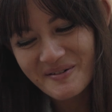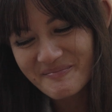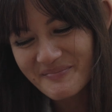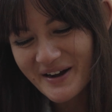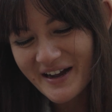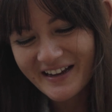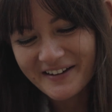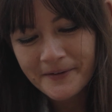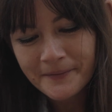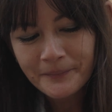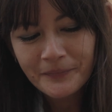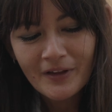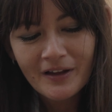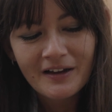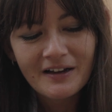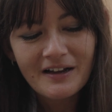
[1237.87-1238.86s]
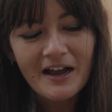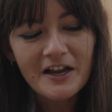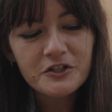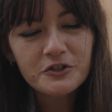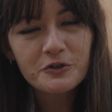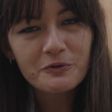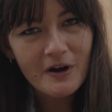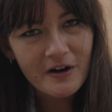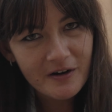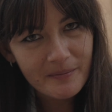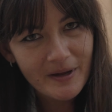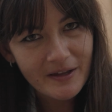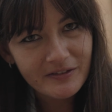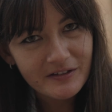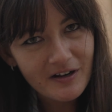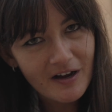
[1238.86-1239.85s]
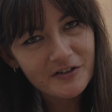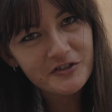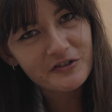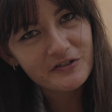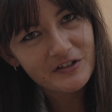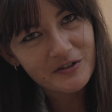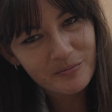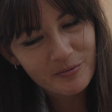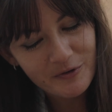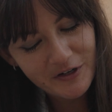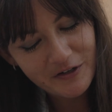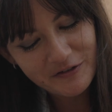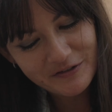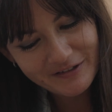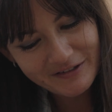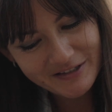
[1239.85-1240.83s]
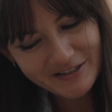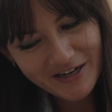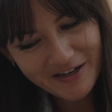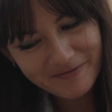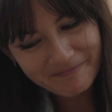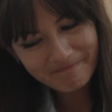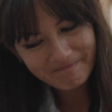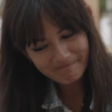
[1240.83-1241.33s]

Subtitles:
but I do recommend the nachos and the burritos instead.